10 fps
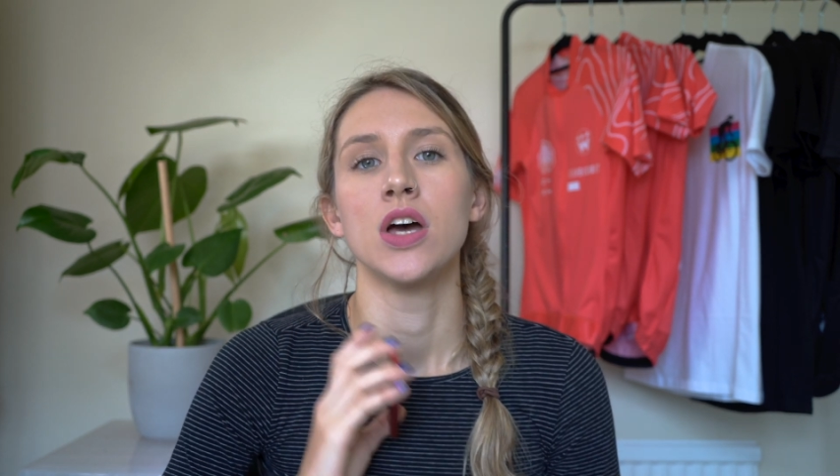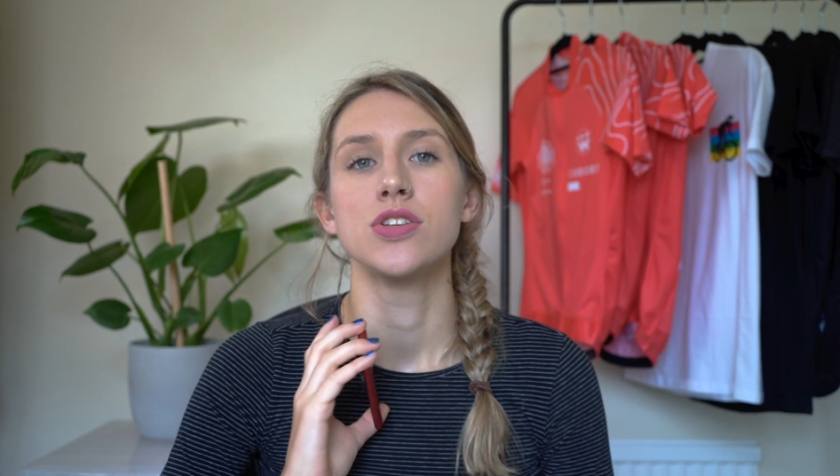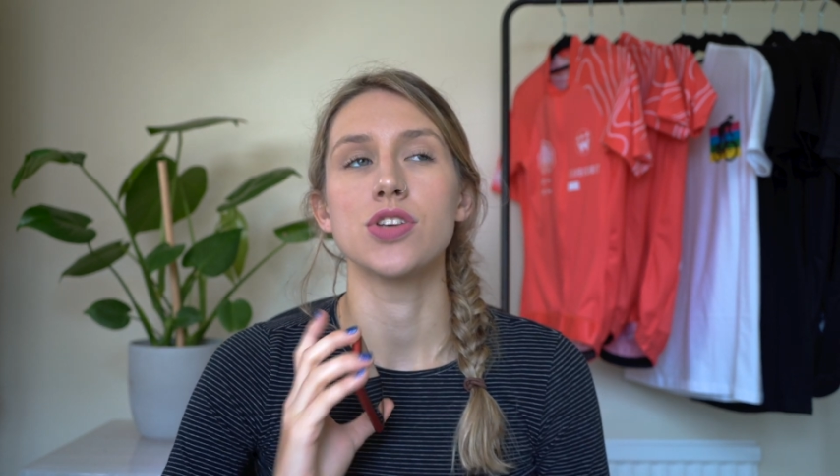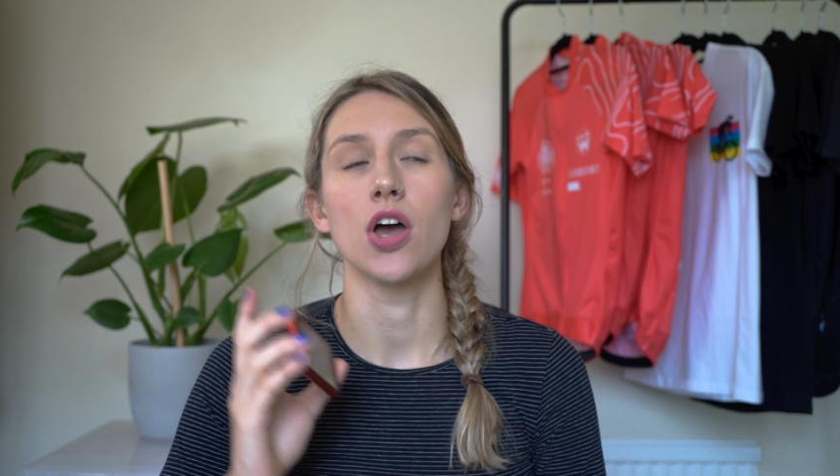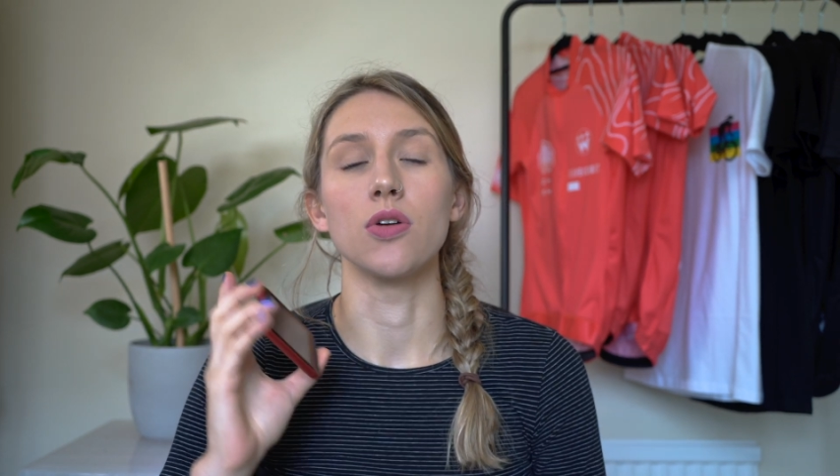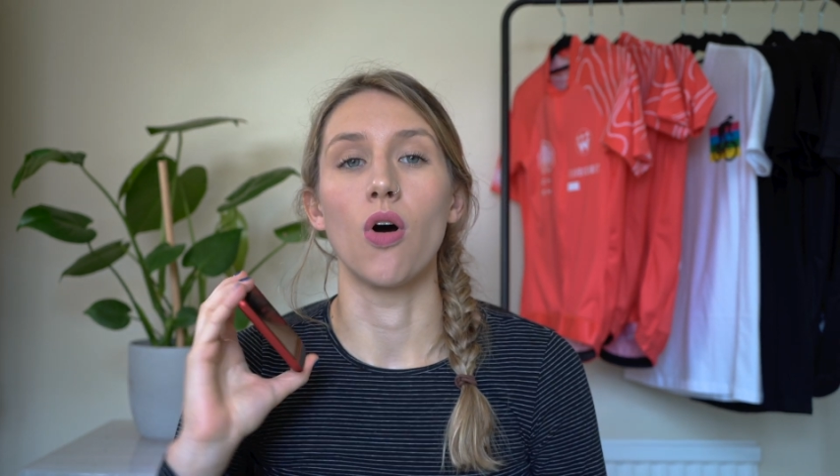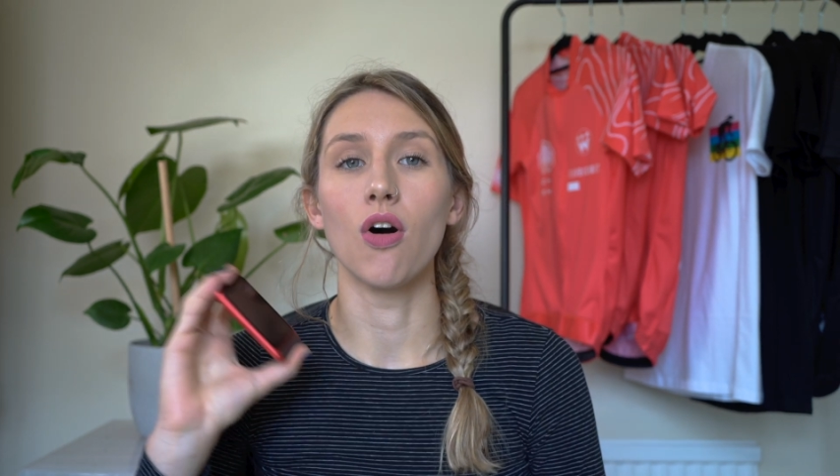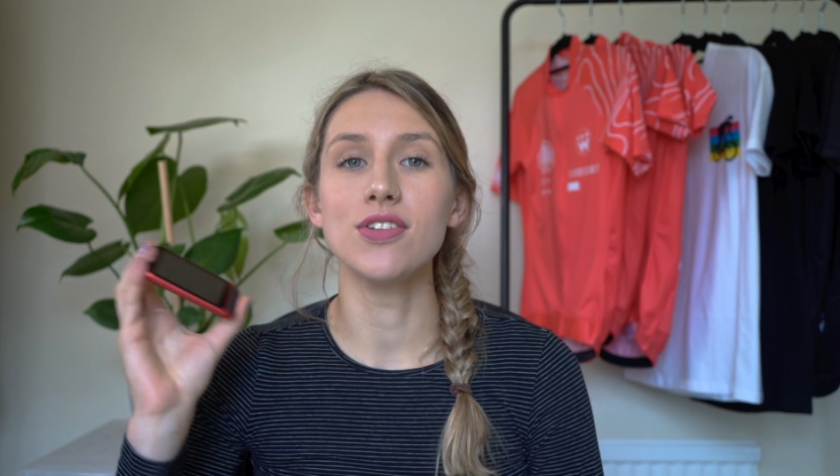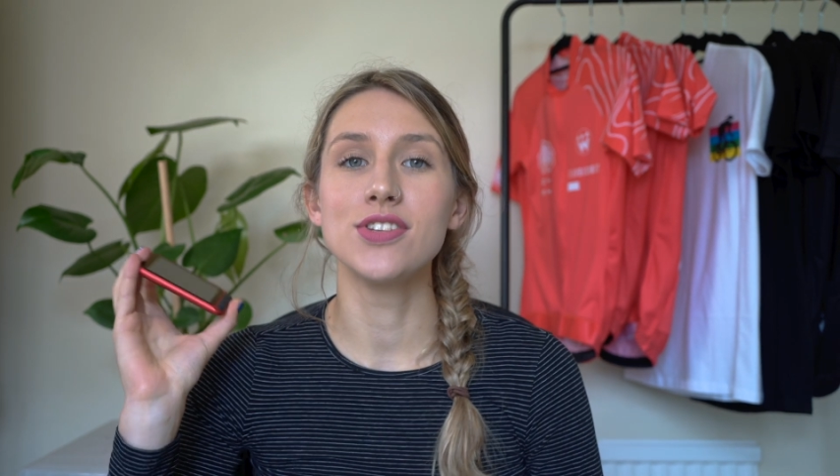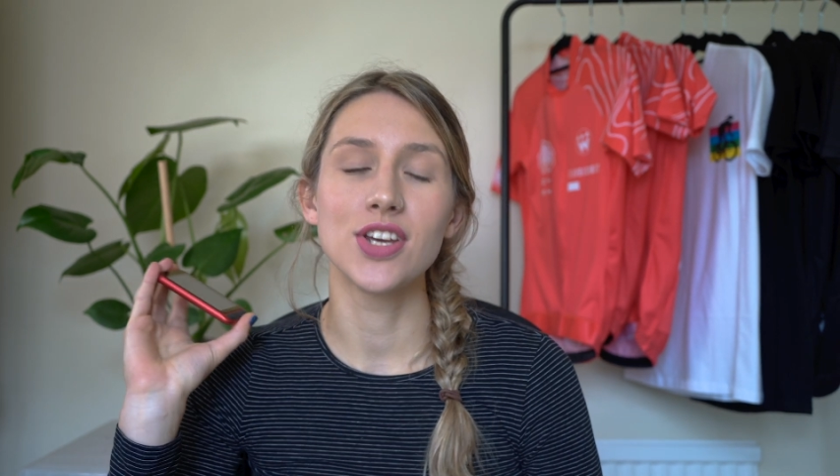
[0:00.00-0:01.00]
So
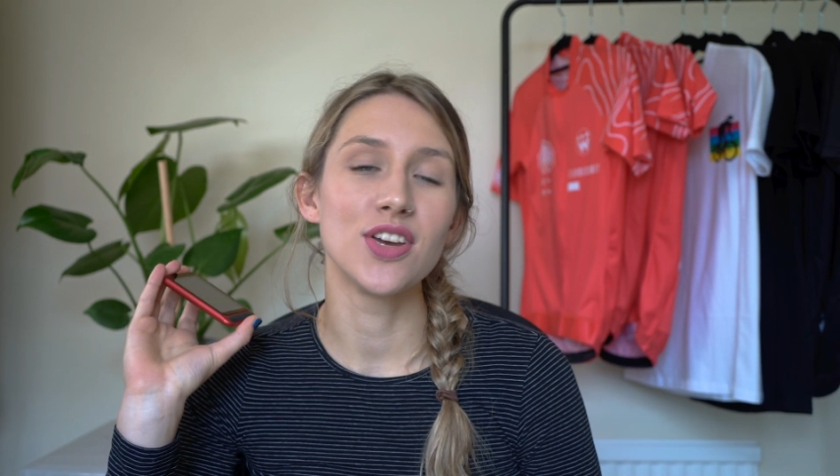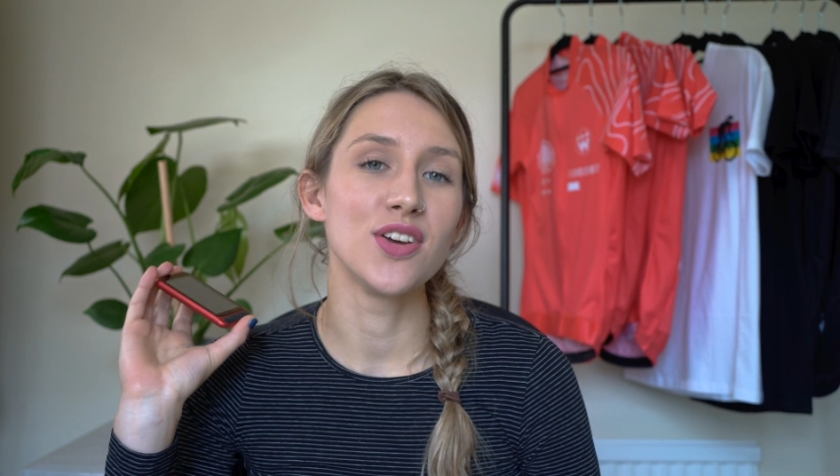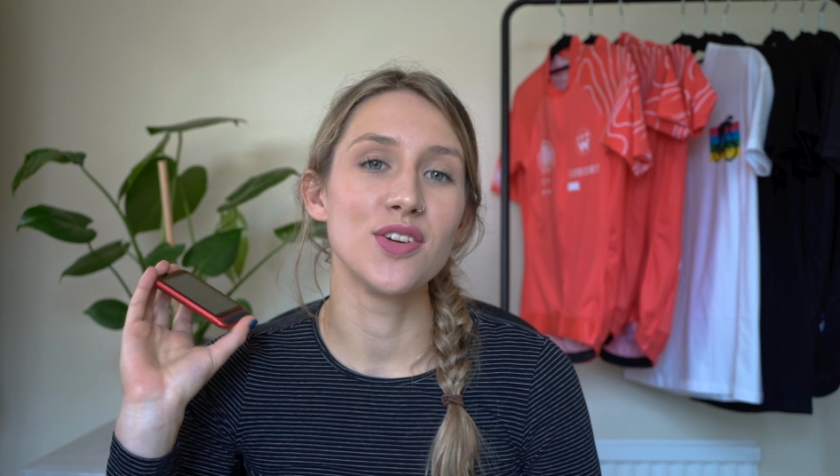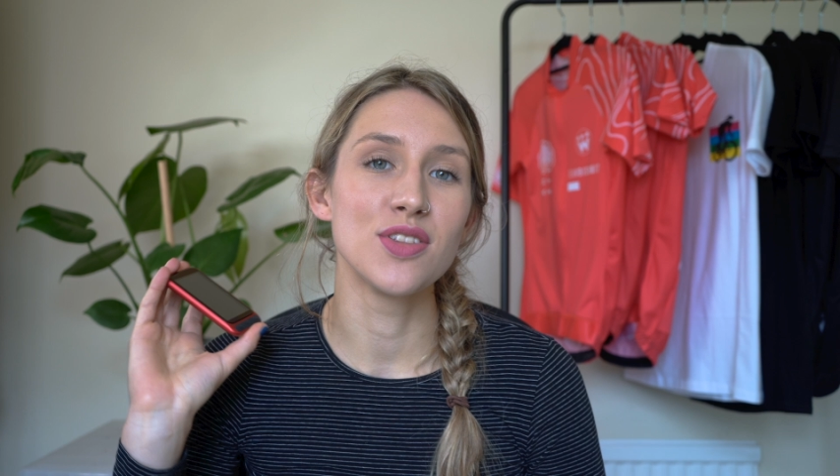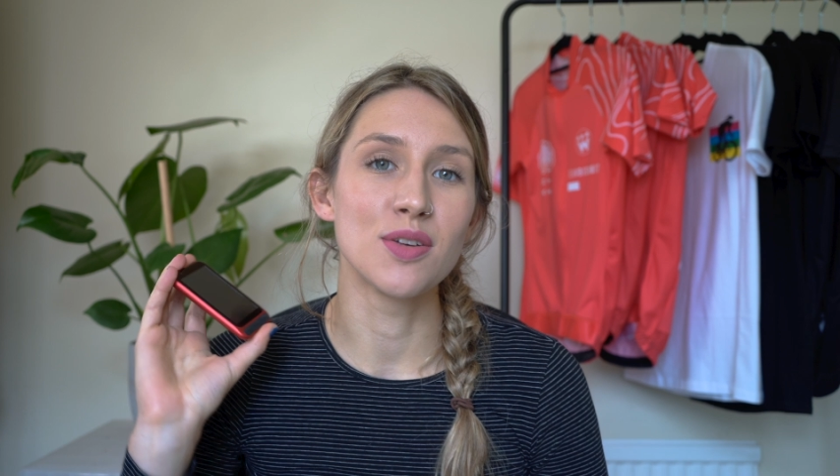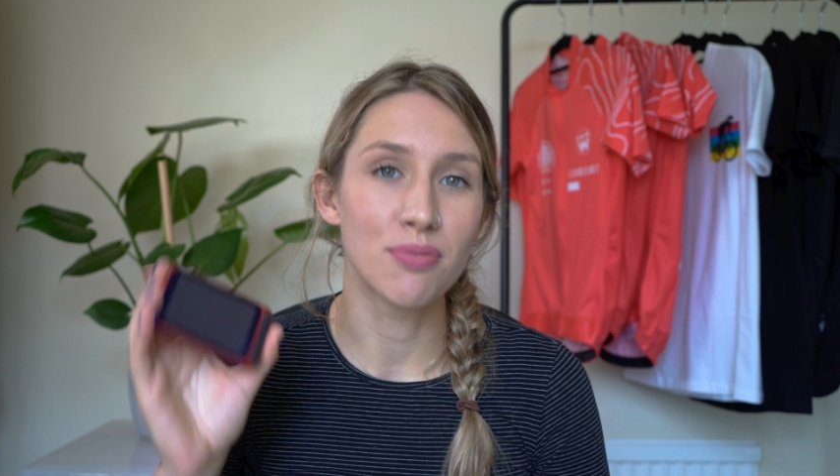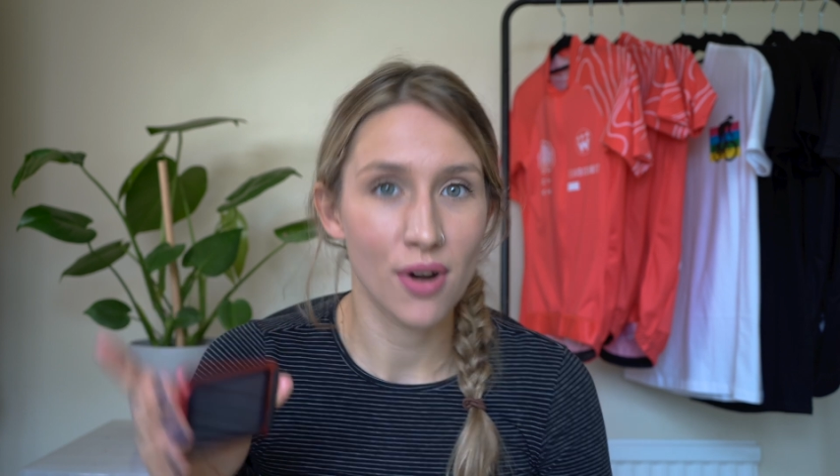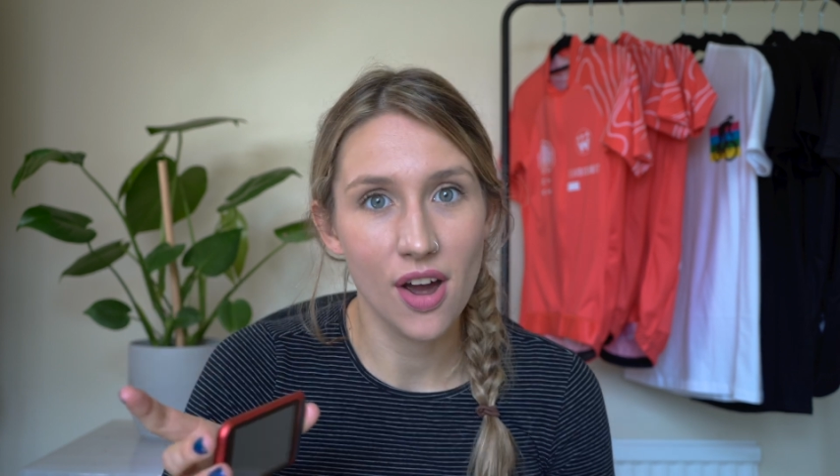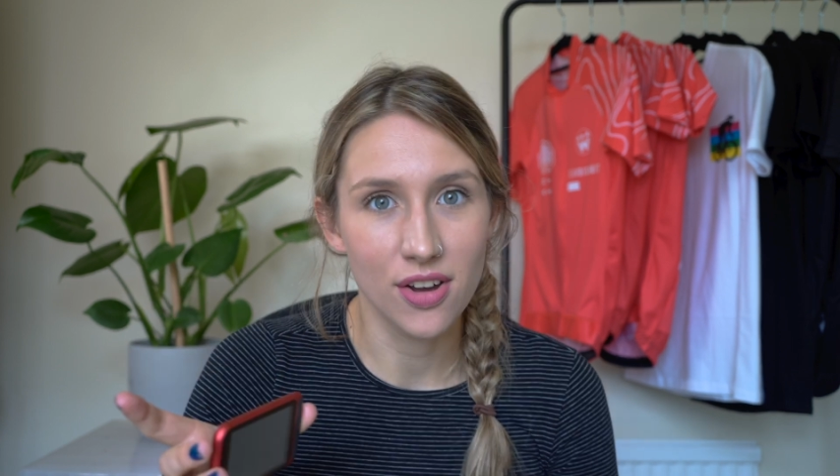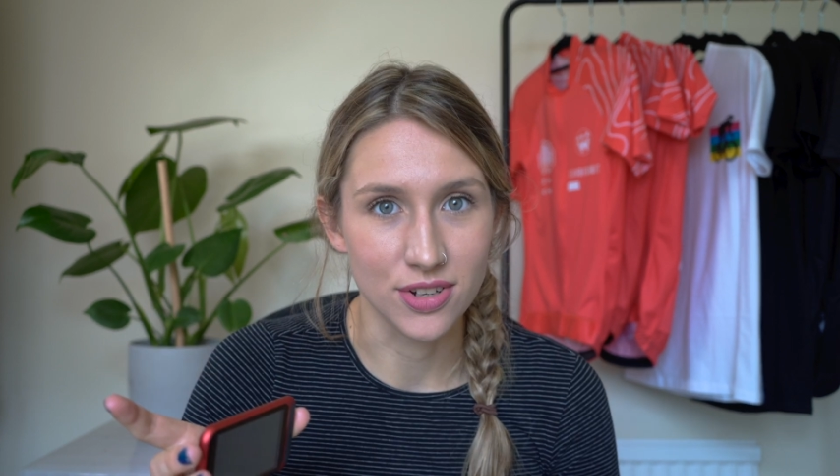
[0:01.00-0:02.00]
on to the
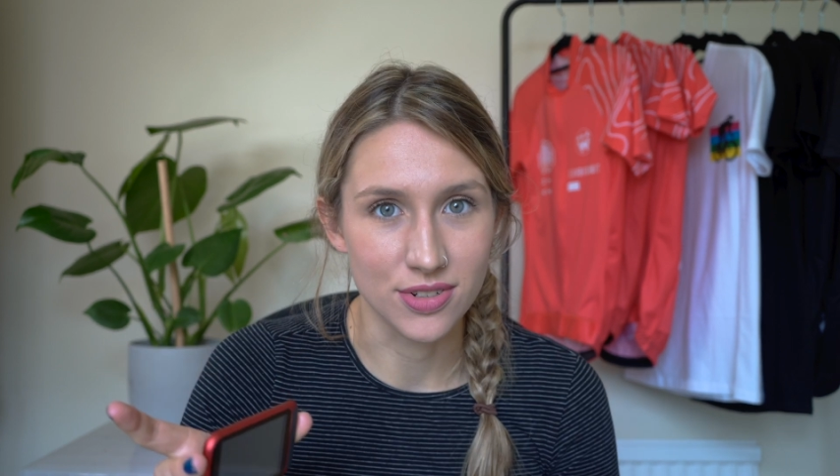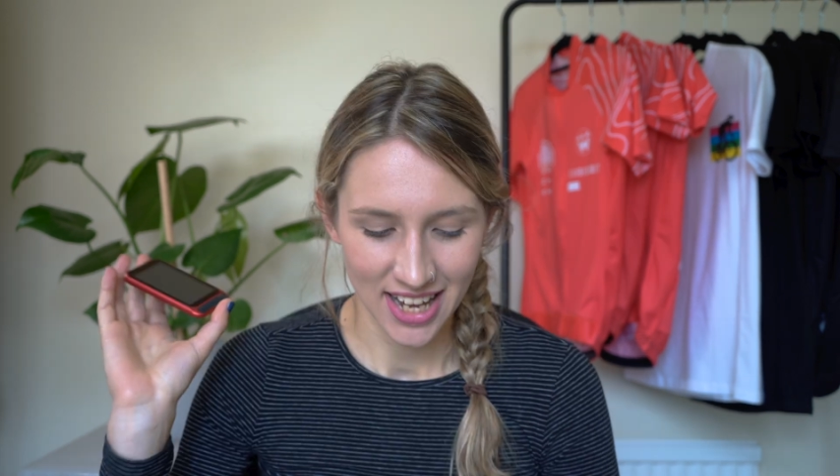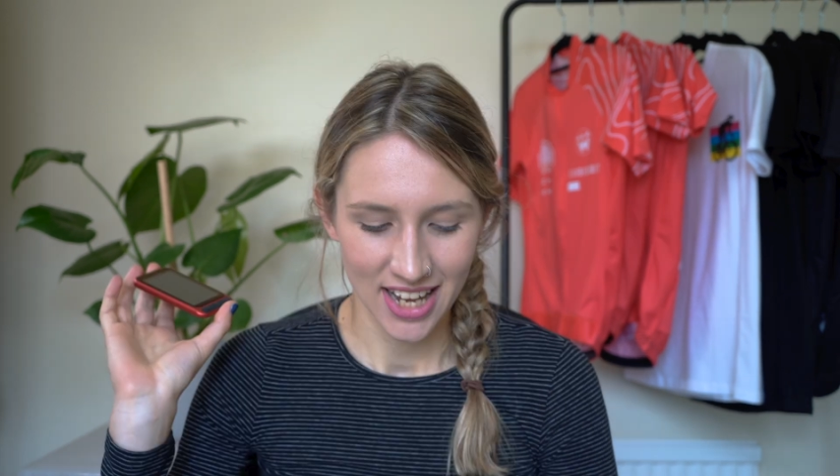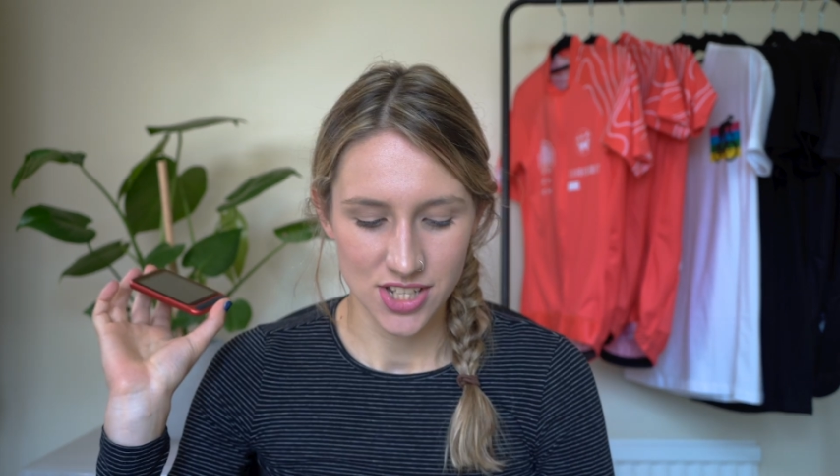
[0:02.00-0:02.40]
pros.